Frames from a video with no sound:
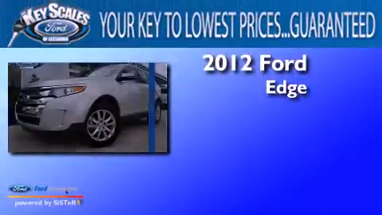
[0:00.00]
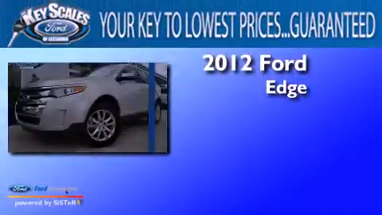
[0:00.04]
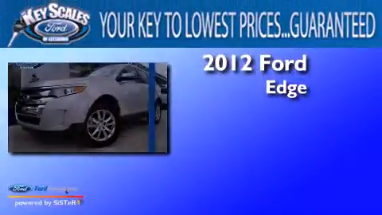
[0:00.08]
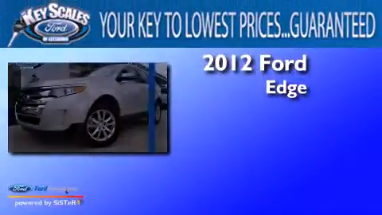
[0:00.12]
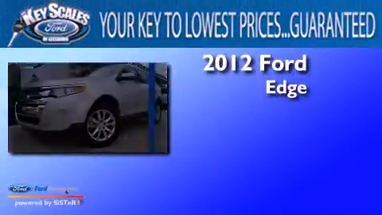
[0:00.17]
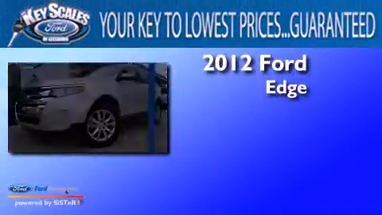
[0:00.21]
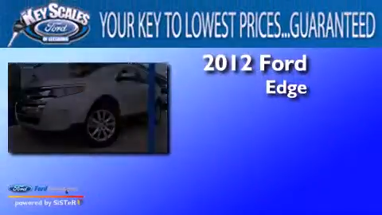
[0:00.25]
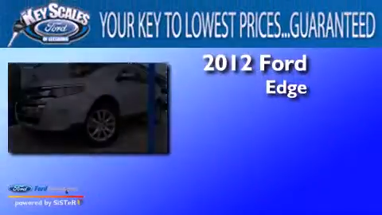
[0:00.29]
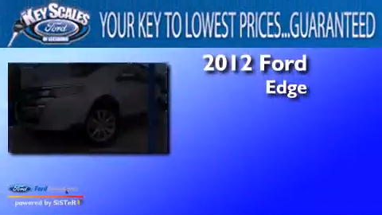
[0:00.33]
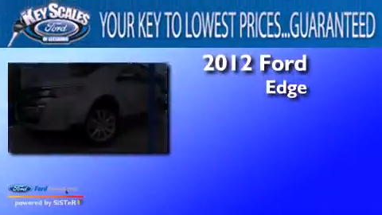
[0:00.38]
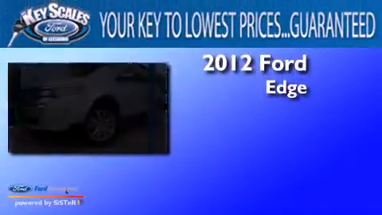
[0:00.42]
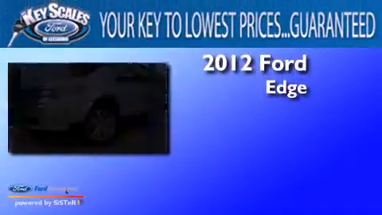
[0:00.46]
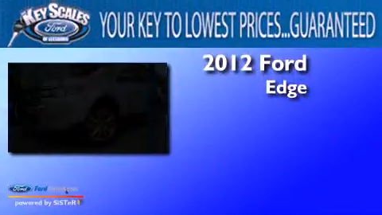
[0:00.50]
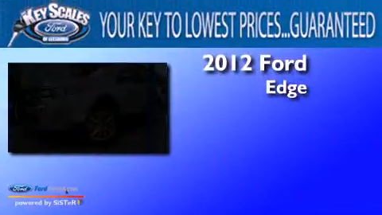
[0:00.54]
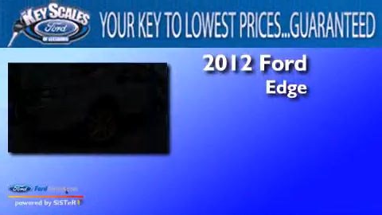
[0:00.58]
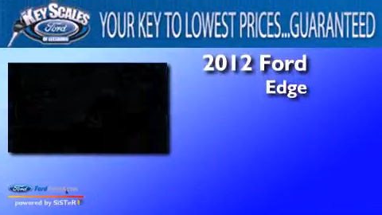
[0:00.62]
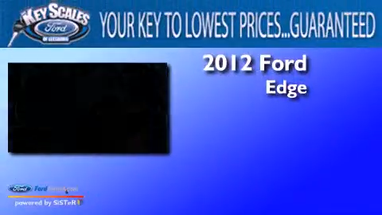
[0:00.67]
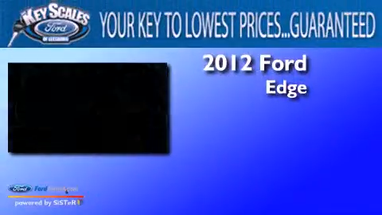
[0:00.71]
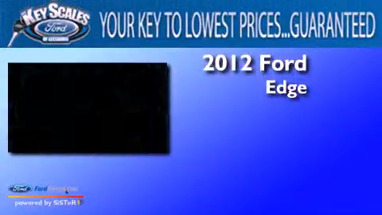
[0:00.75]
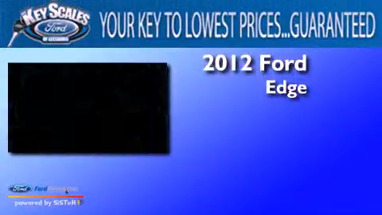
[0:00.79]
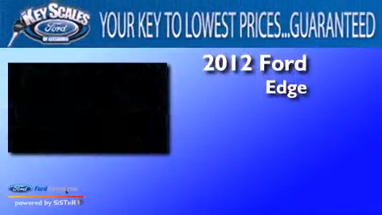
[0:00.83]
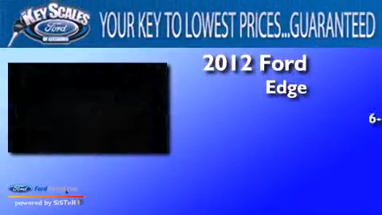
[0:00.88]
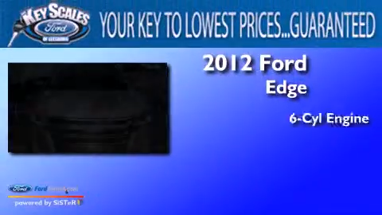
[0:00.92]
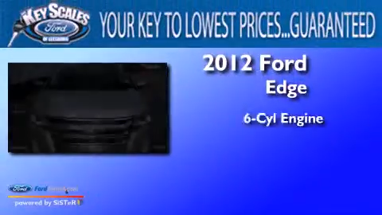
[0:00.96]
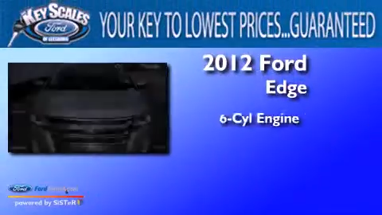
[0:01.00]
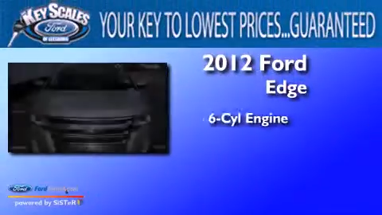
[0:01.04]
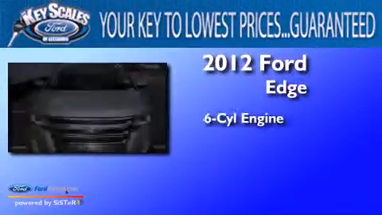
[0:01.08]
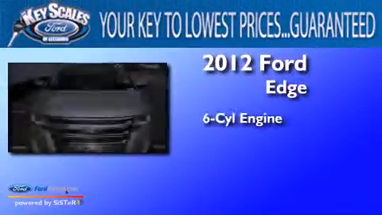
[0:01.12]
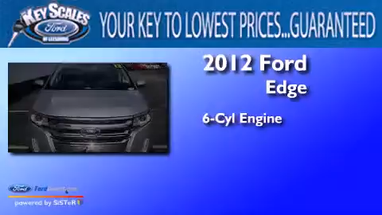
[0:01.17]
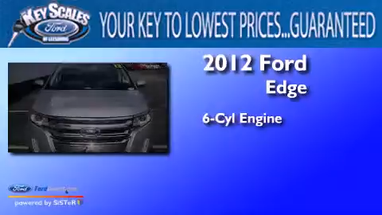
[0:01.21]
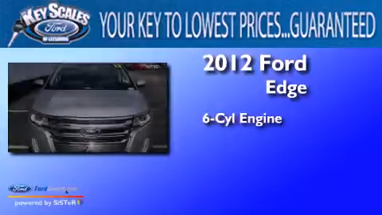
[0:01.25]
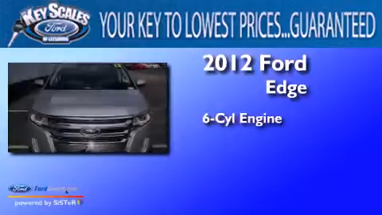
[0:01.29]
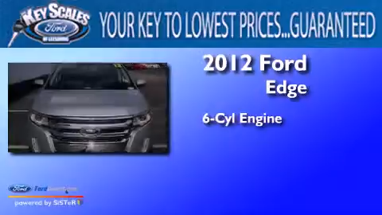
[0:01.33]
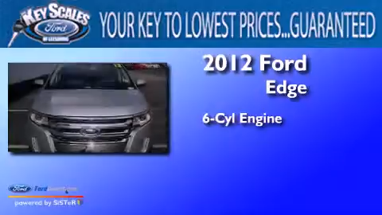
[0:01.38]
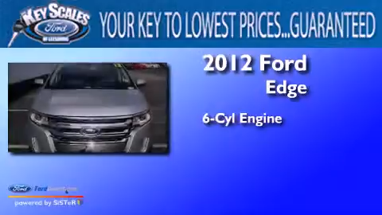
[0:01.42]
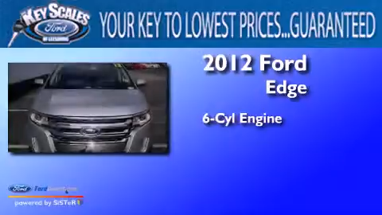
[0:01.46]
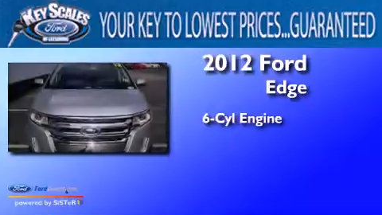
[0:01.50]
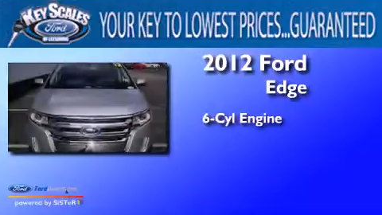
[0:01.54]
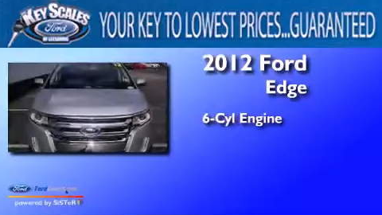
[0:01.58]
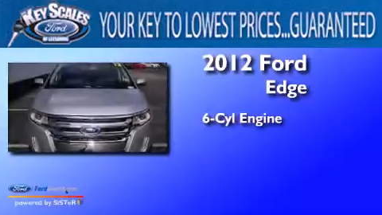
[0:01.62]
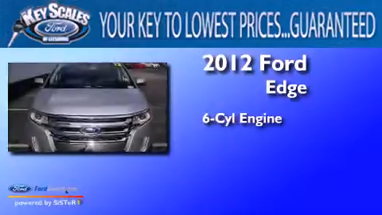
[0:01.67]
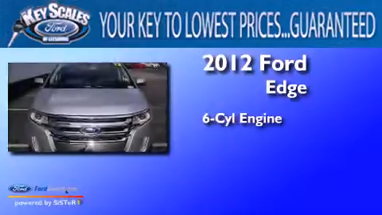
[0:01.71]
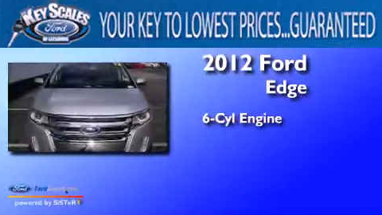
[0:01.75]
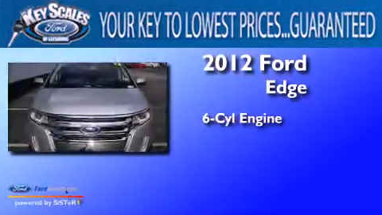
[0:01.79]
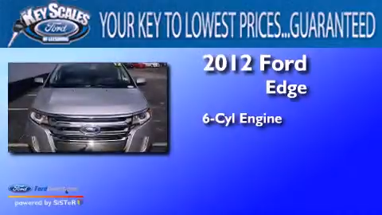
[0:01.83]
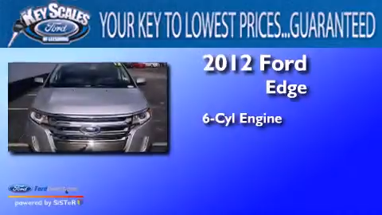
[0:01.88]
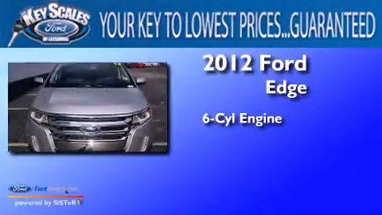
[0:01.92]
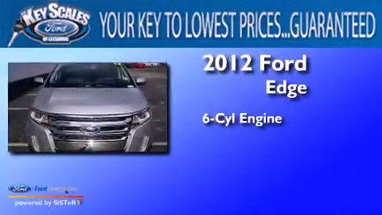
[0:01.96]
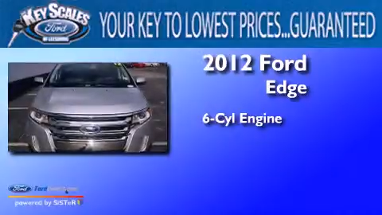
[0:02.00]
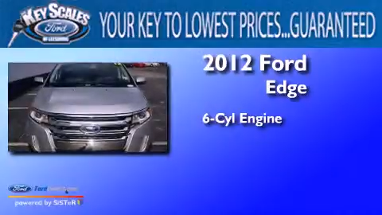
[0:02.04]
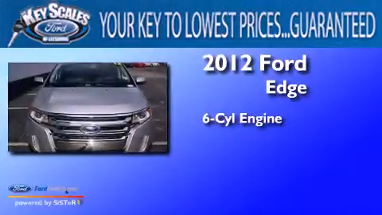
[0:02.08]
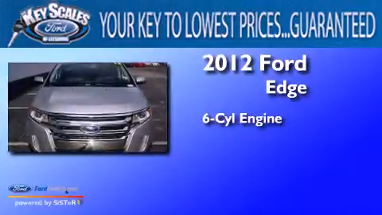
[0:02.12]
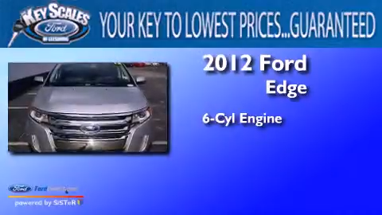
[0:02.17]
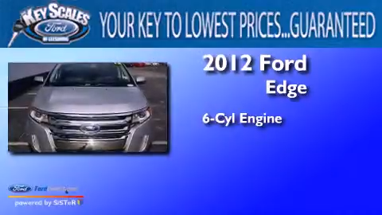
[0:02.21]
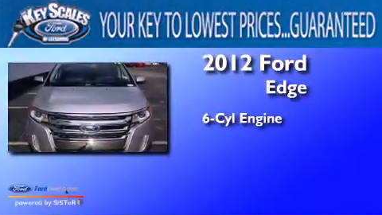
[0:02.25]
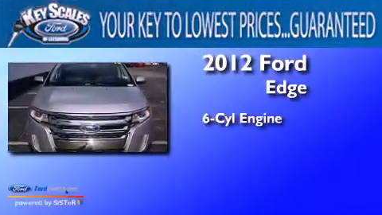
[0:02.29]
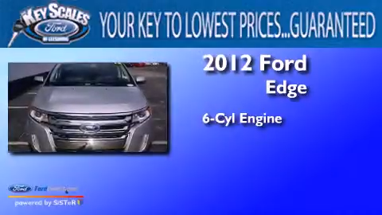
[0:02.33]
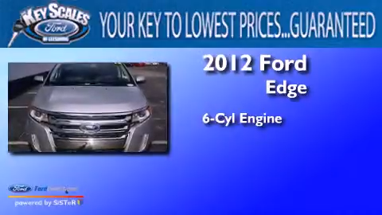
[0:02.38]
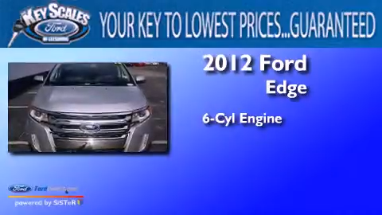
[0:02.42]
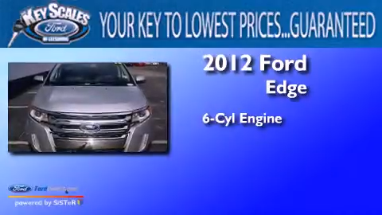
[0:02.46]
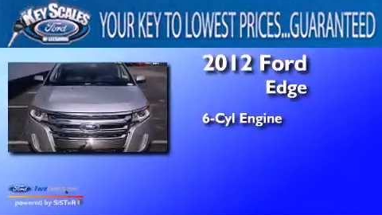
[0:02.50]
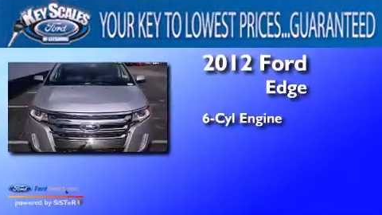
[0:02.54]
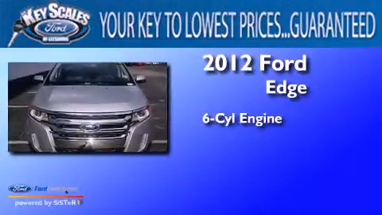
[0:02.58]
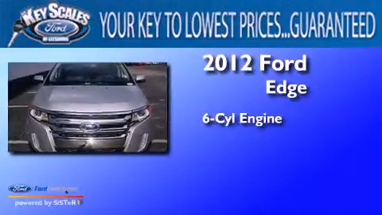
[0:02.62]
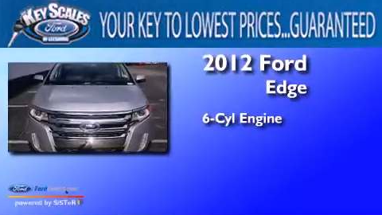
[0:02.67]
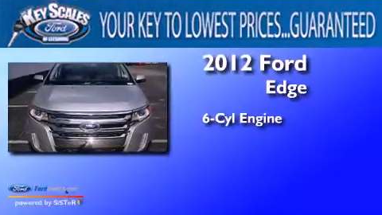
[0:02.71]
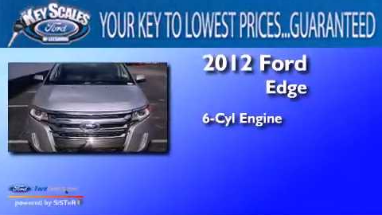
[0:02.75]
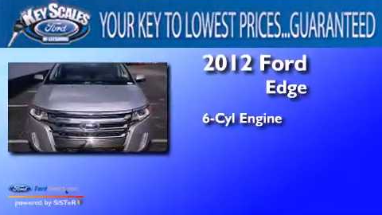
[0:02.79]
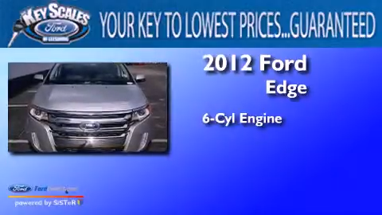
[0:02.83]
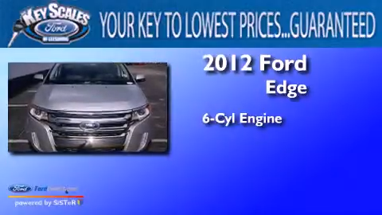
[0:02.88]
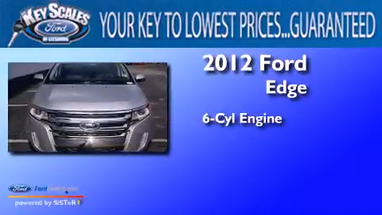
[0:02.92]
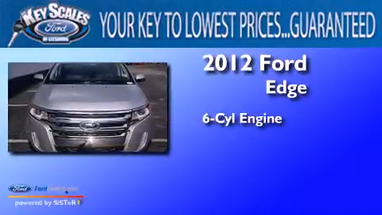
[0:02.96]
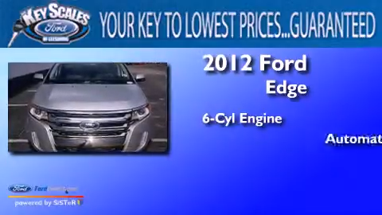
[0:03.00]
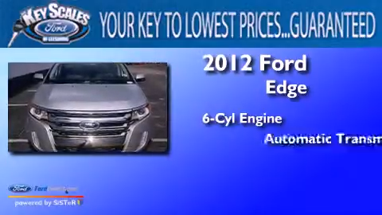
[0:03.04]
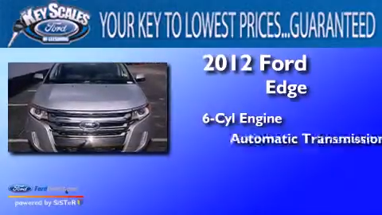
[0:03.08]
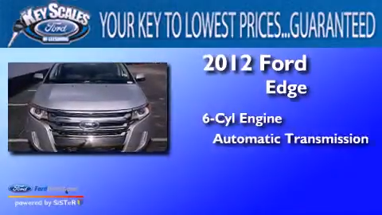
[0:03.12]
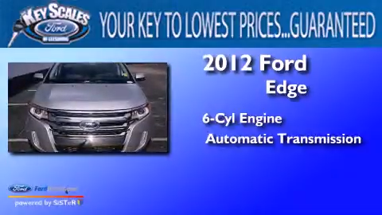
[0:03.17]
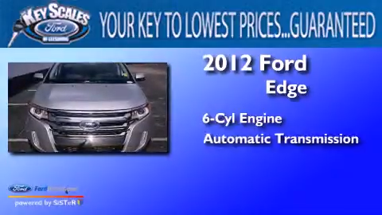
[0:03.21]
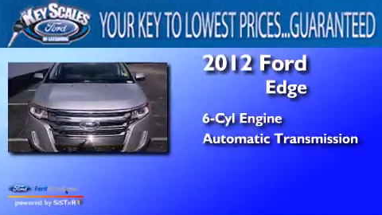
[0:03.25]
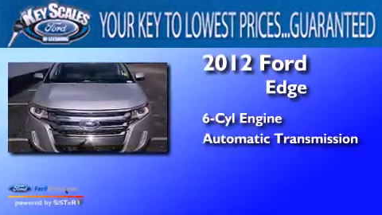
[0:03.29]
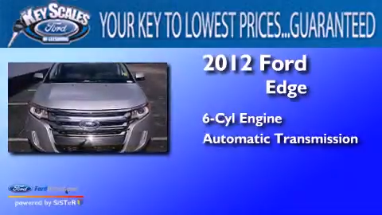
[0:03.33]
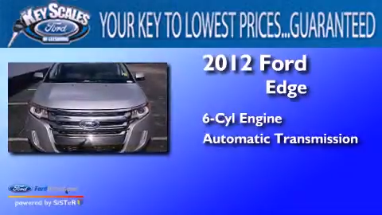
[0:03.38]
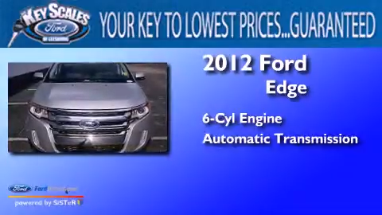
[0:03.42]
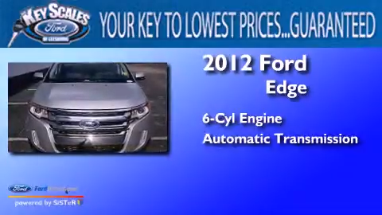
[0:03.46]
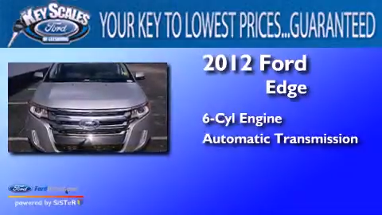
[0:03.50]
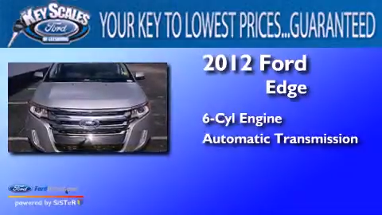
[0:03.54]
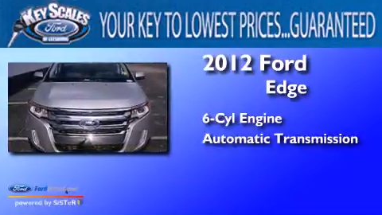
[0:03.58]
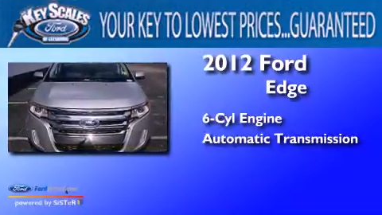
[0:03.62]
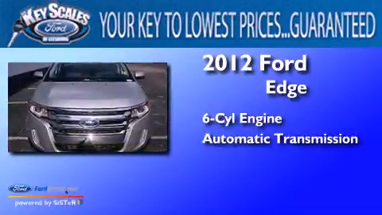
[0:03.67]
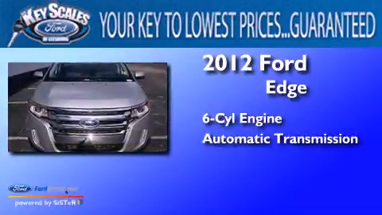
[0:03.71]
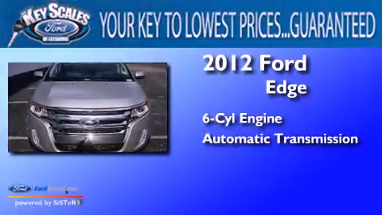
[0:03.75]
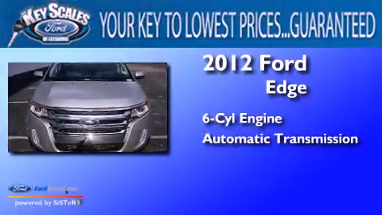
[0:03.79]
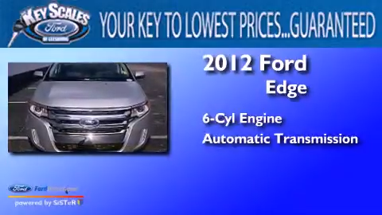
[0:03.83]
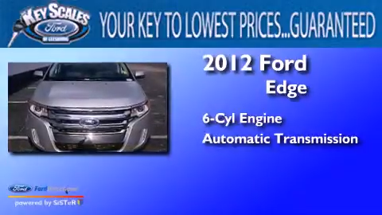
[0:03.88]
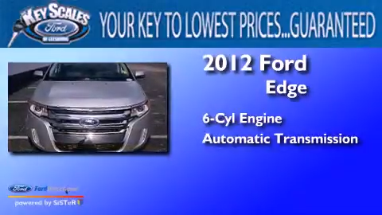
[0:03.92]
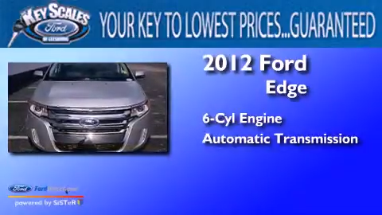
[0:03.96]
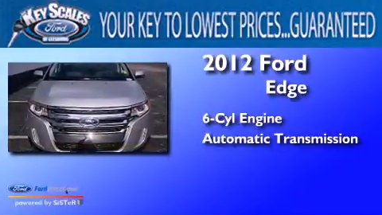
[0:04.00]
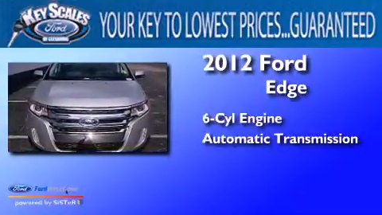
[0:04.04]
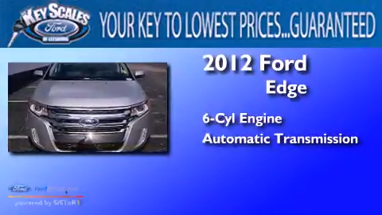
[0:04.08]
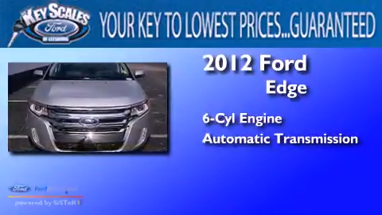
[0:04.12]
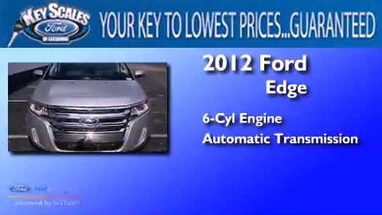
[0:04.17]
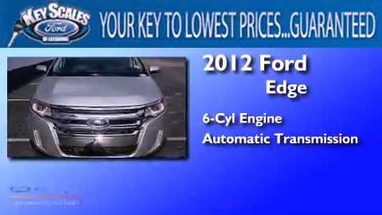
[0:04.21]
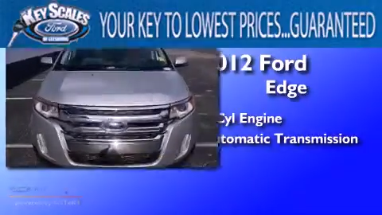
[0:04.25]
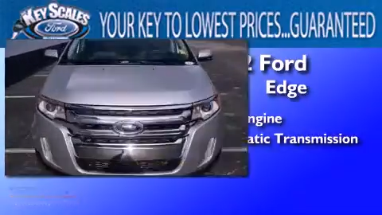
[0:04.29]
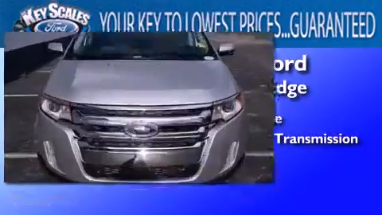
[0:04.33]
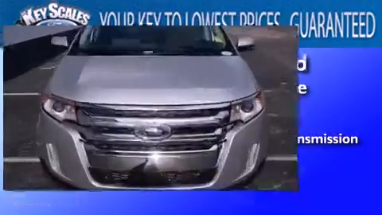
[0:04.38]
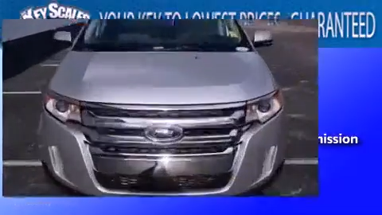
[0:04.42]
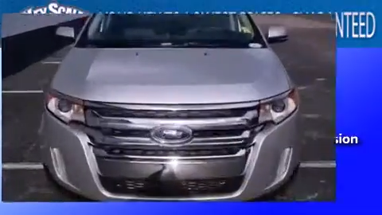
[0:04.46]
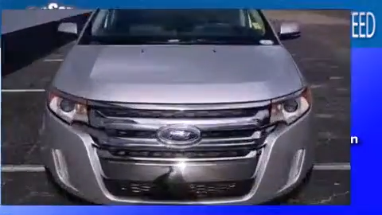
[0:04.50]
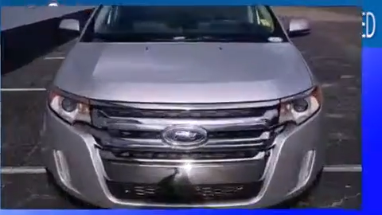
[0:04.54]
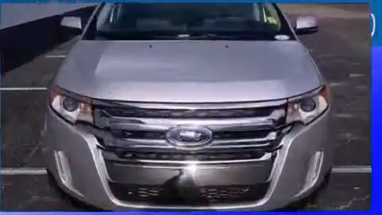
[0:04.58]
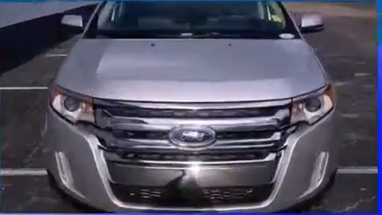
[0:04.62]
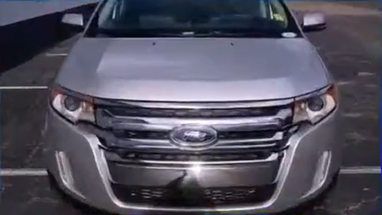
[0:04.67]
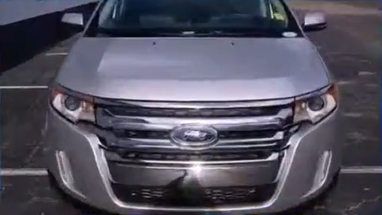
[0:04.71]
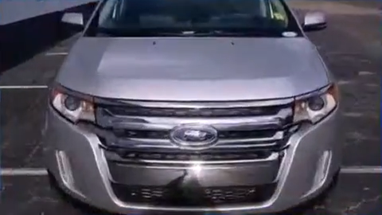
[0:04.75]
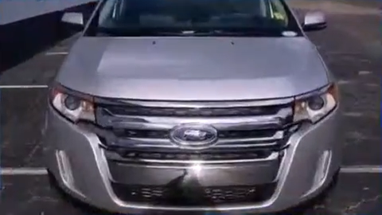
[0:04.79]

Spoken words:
(no speaker visible)